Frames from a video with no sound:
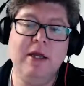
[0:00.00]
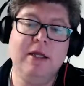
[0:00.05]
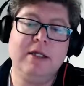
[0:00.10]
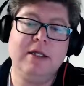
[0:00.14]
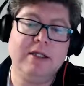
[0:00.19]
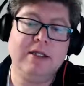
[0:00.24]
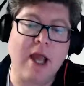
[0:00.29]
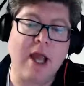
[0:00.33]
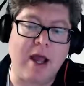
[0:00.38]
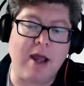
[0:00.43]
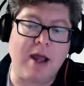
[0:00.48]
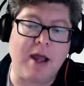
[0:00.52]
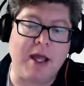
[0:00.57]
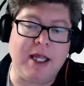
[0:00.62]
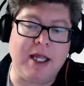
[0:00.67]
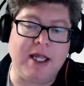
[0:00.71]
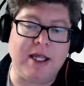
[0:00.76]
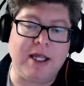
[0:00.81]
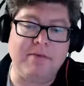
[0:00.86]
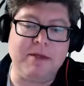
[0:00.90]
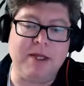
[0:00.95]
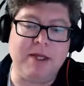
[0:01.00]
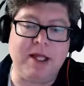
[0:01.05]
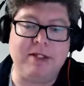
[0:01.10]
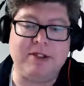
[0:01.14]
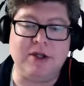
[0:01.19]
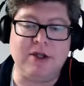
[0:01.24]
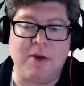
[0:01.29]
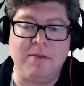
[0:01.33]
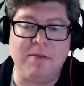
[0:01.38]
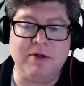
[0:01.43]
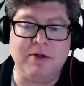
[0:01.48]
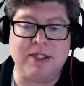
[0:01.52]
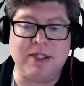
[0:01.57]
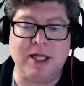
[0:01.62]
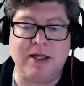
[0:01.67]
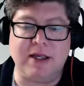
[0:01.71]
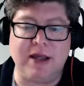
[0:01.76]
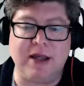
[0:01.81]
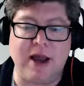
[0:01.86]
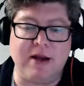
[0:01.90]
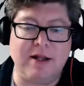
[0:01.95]
No, I, it, it's almost
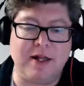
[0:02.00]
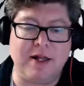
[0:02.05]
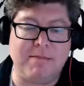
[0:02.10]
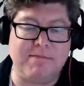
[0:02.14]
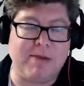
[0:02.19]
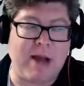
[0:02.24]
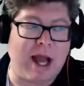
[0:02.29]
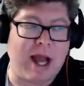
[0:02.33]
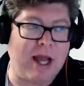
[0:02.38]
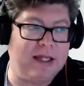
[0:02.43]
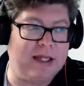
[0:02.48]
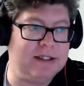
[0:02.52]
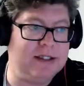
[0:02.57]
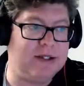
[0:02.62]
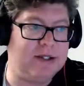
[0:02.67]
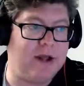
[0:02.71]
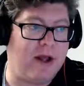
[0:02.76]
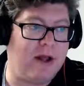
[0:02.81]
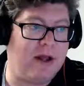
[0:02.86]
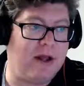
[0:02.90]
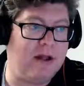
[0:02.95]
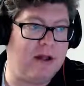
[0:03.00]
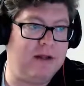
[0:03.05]
like kind of like pine saw.